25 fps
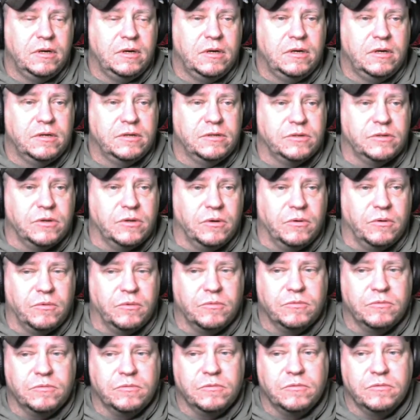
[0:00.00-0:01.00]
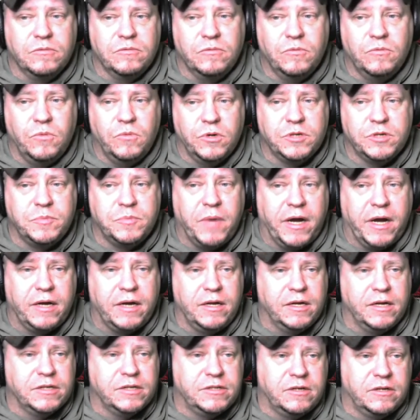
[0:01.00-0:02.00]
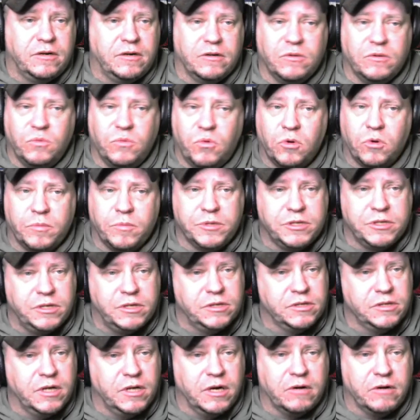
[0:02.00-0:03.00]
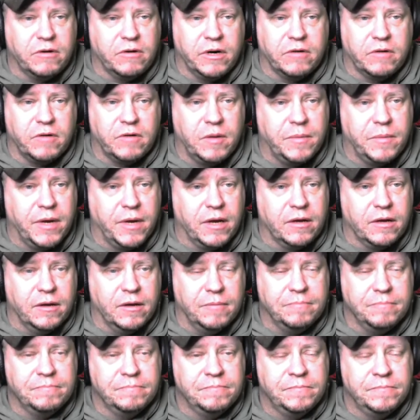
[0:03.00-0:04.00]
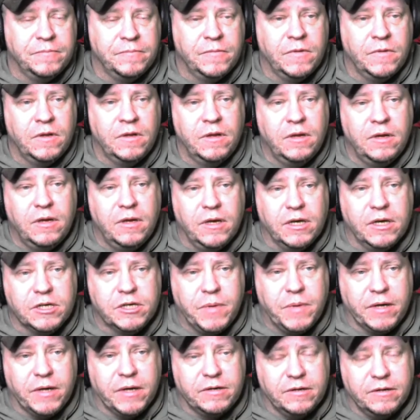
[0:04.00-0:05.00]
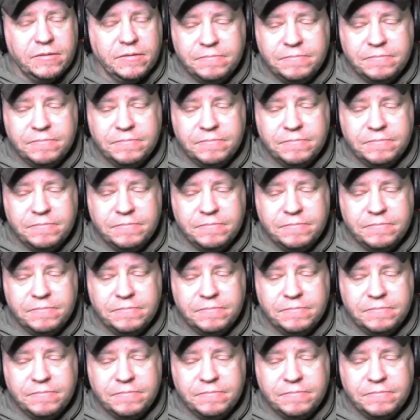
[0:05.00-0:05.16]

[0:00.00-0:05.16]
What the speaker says: So once Biden gets in there, the war machine's going to crank right back up. Expect it.